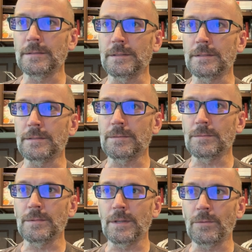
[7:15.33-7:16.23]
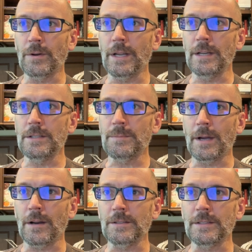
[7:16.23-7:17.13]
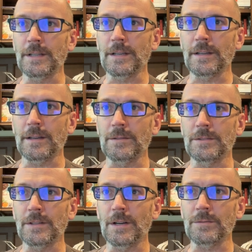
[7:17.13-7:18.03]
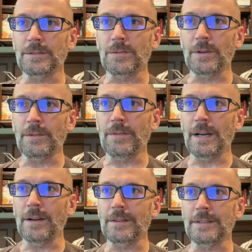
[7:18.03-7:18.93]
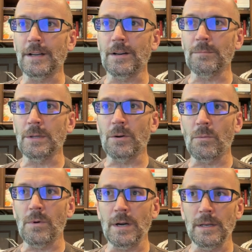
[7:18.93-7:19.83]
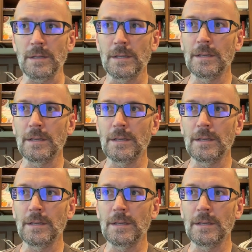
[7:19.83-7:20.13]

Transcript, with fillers: It's in range. My arsenic, you saw it was twenty-five. It's down below one.